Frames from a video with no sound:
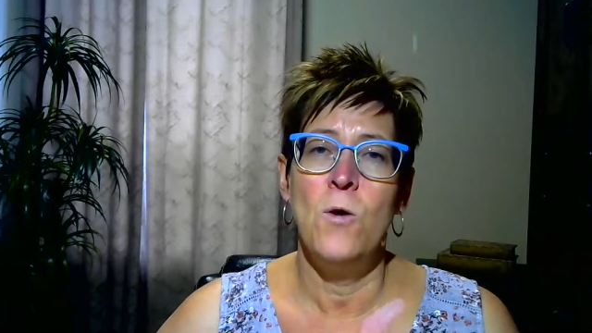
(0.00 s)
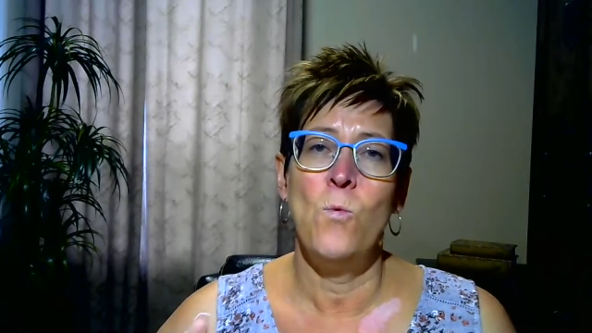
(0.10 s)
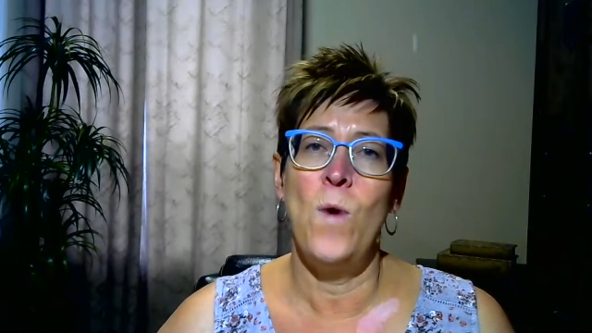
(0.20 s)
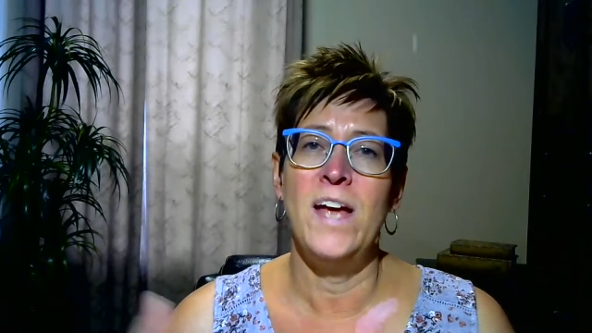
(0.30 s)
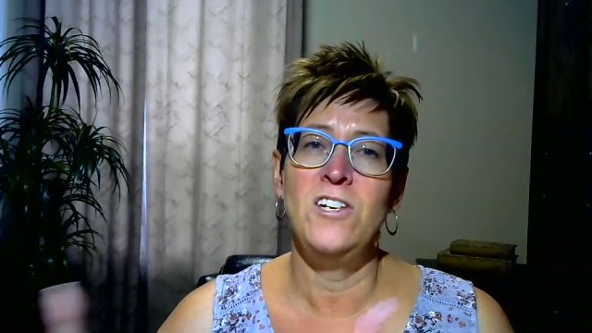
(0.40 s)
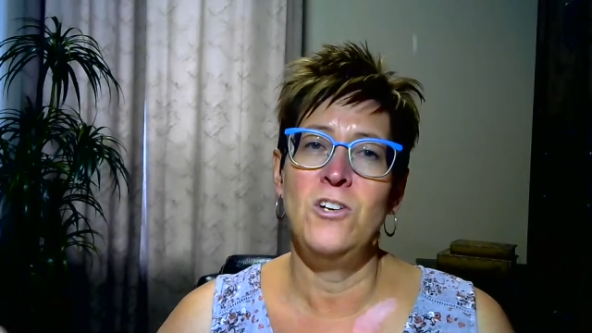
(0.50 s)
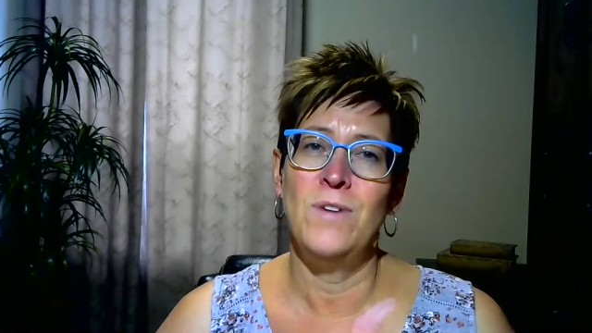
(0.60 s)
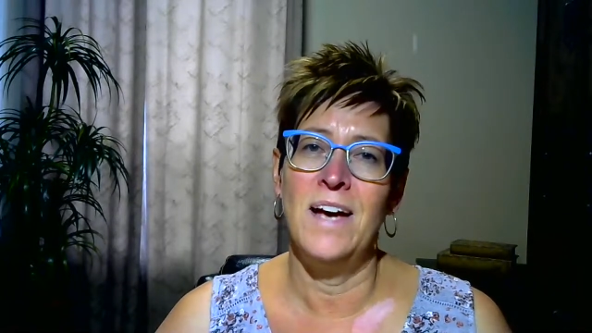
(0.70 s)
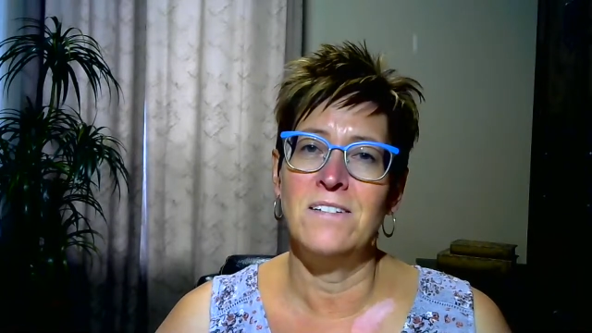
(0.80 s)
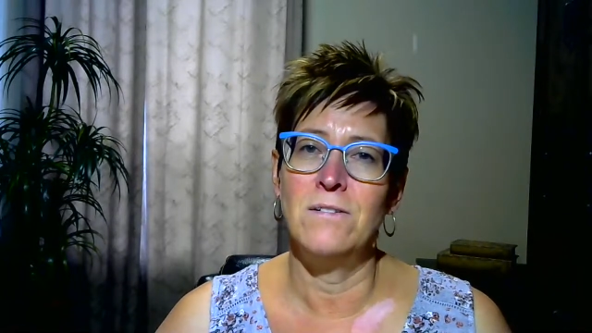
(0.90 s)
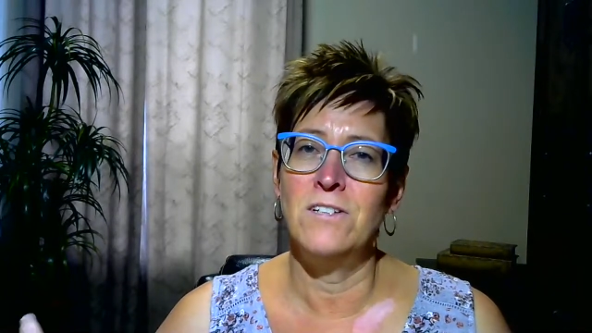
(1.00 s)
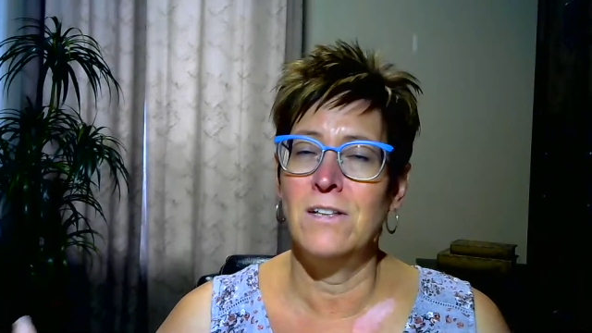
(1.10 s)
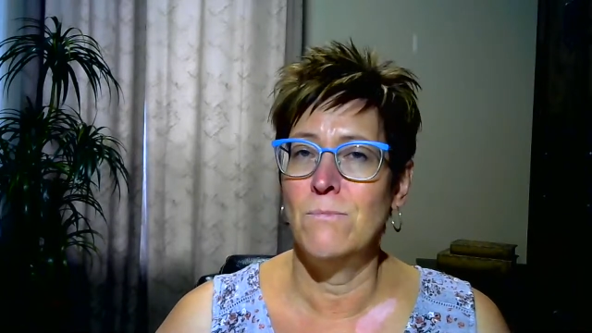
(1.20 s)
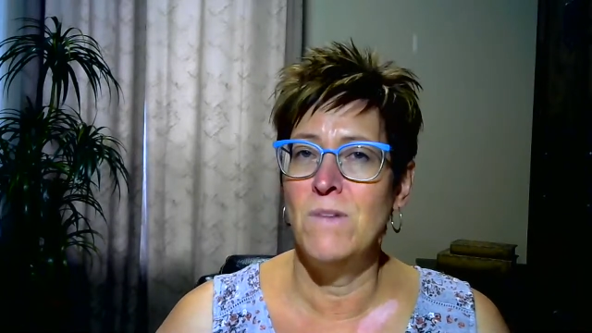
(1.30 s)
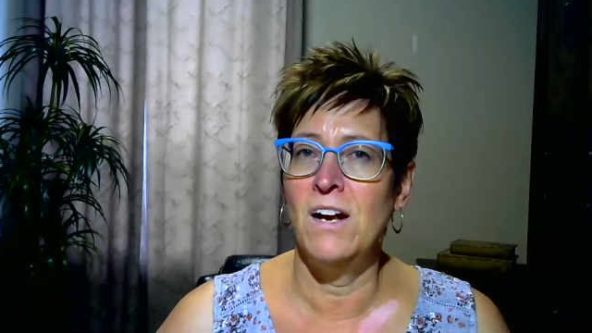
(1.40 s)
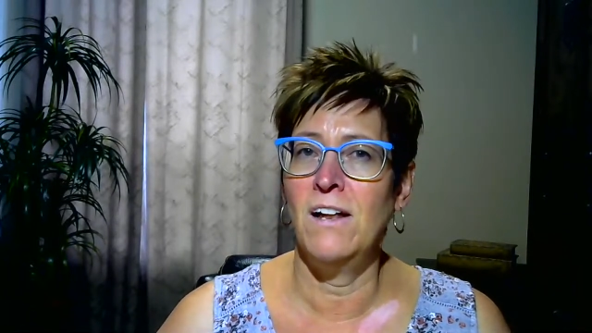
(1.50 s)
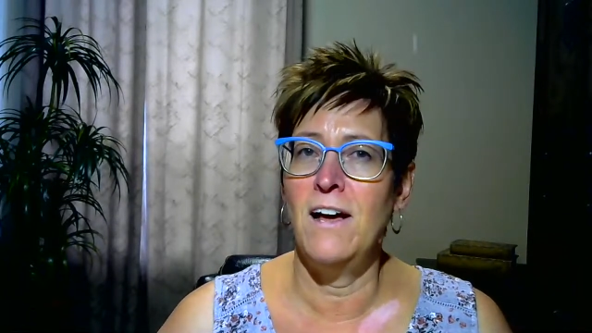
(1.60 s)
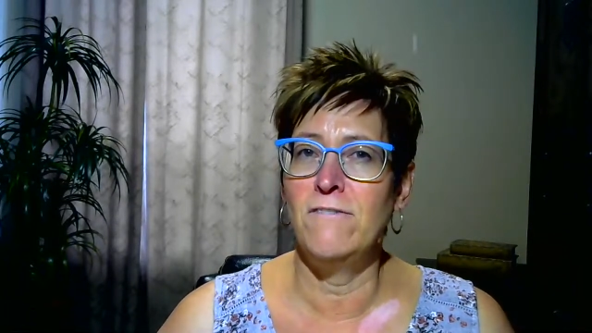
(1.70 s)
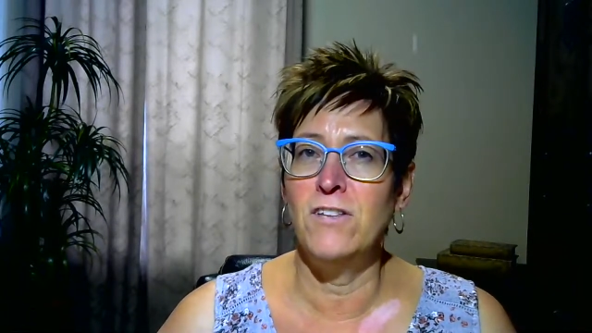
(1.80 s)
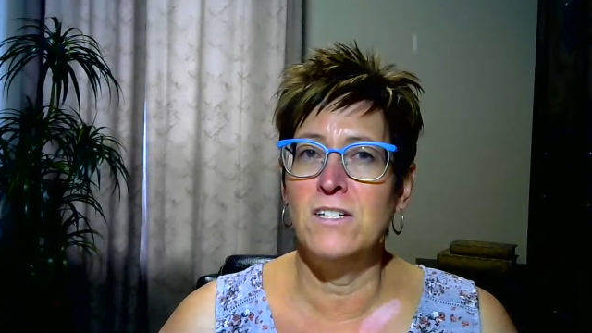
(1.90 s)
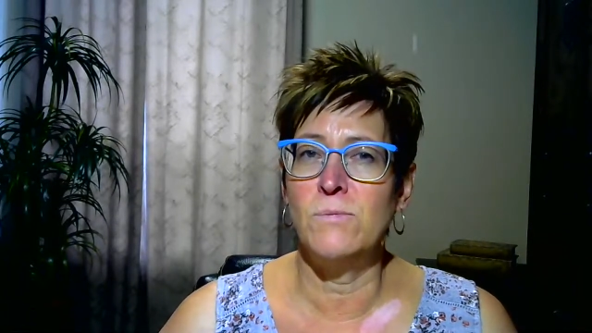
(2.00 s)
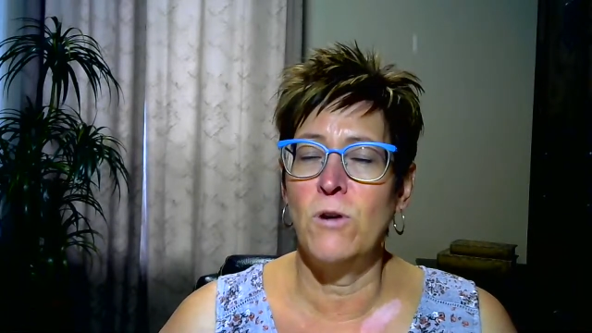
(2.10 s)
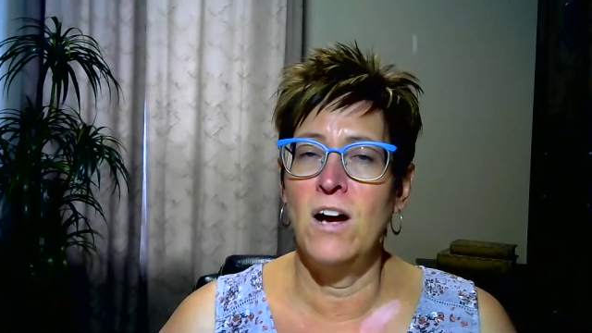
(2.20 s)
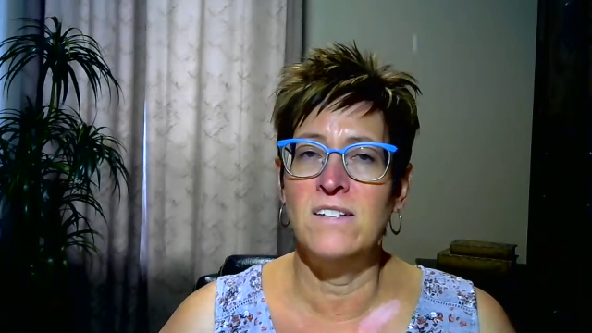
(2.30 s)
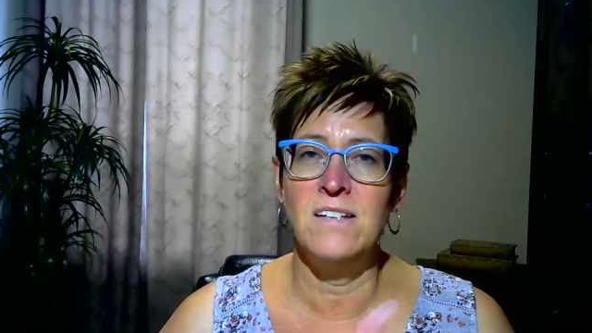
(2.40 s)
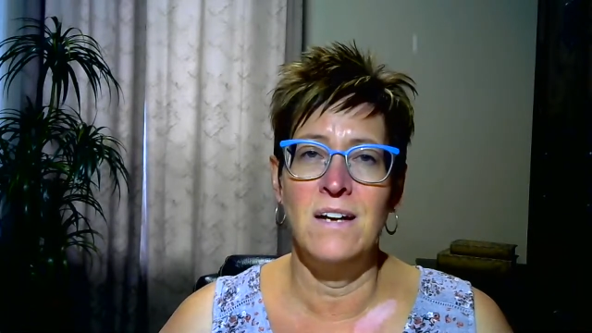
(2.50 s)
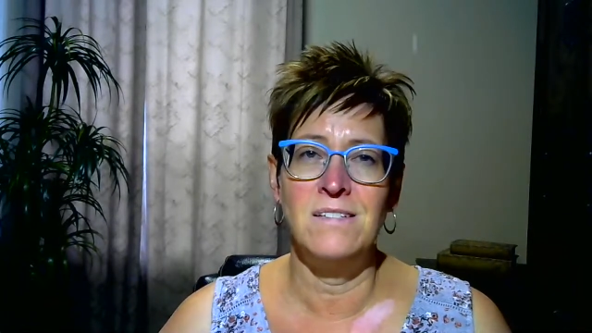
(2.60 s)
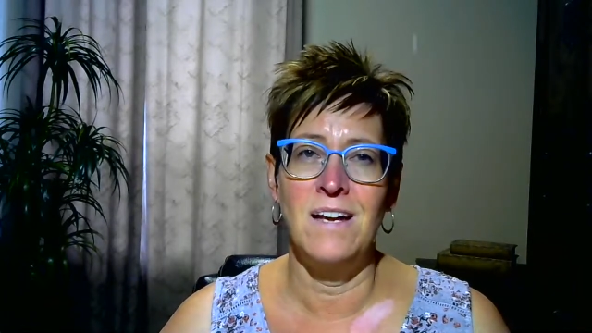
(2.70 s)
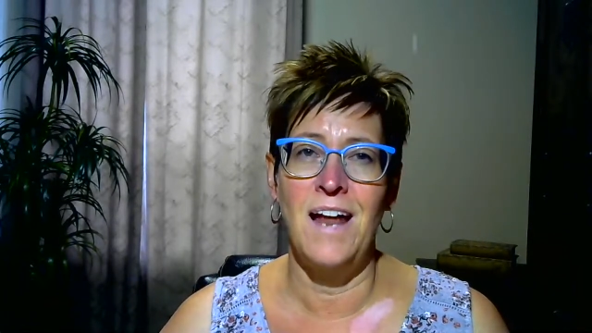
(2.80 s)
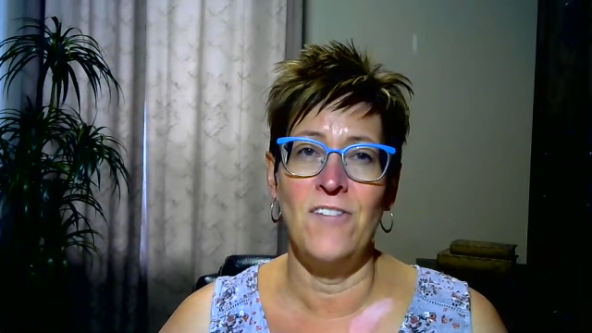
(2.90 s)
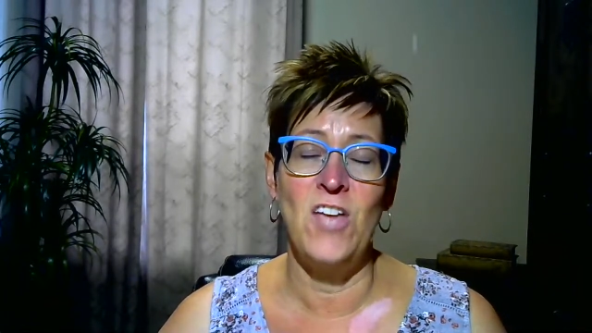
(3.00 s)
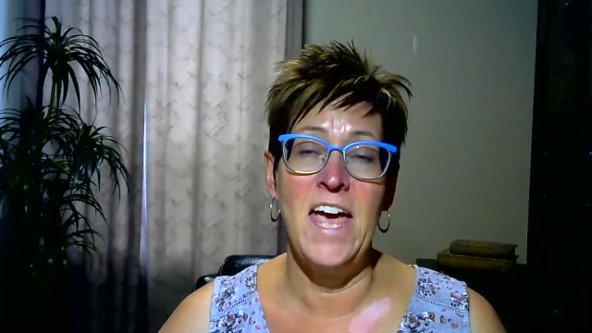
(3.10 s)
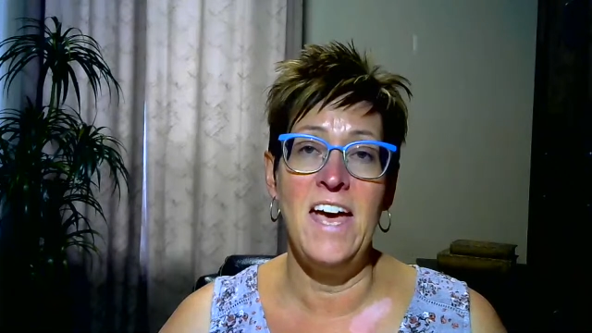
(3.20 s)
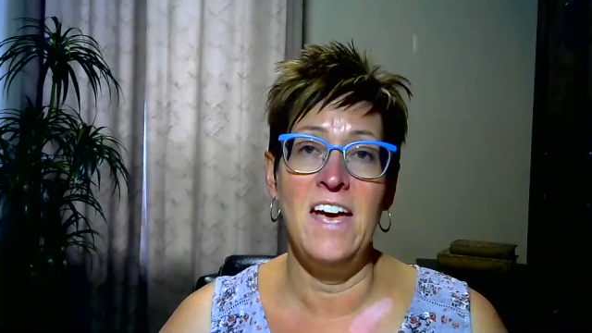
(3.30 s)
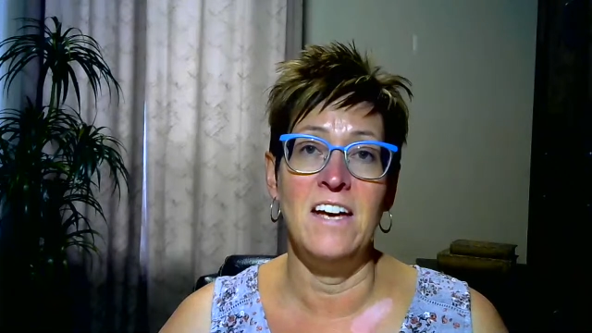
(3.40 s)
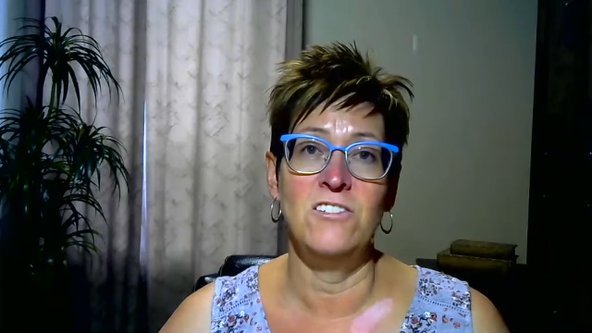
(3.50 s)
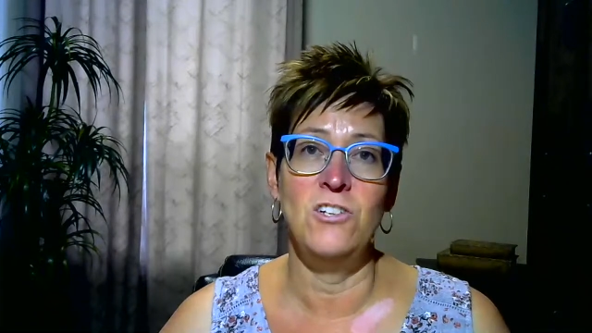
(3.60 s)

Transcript: when you get to the middle of this process and at the end,